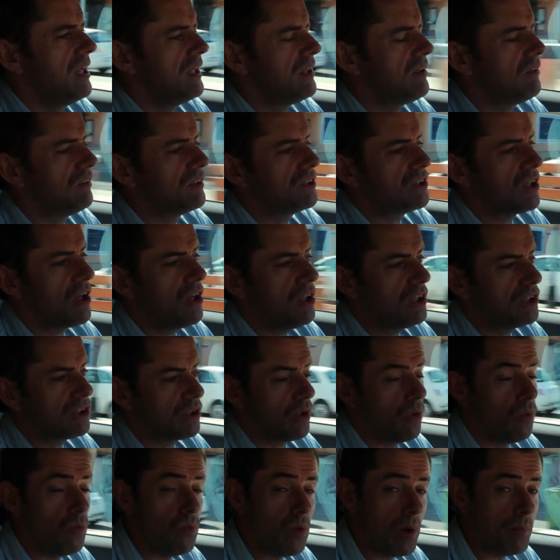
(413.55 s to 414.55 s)
There is
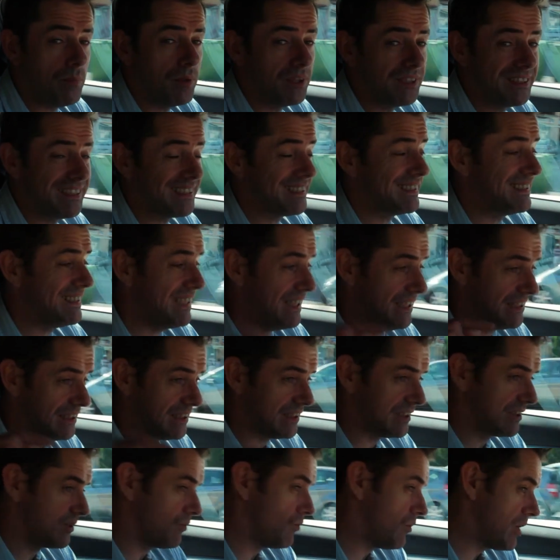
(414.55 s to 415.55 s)
also 1.6
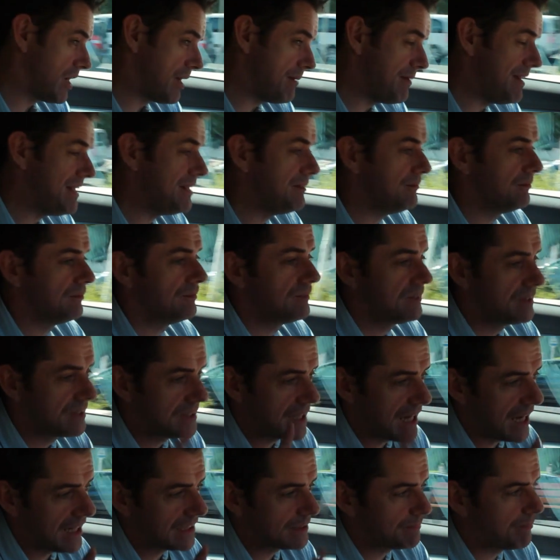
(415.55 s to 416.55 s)
diesel, the one I'm in,
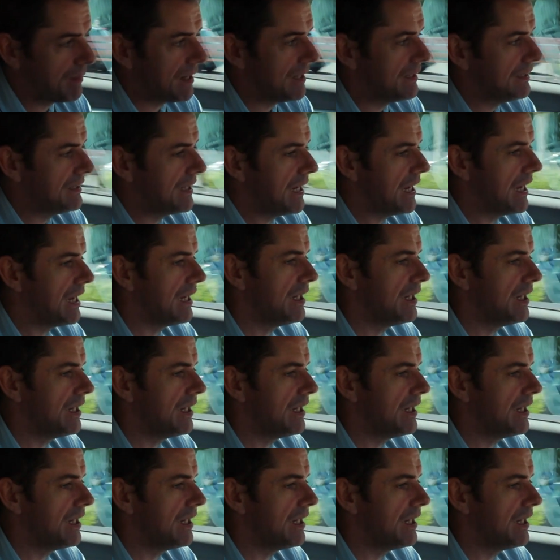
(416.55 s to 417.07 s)
tax band A.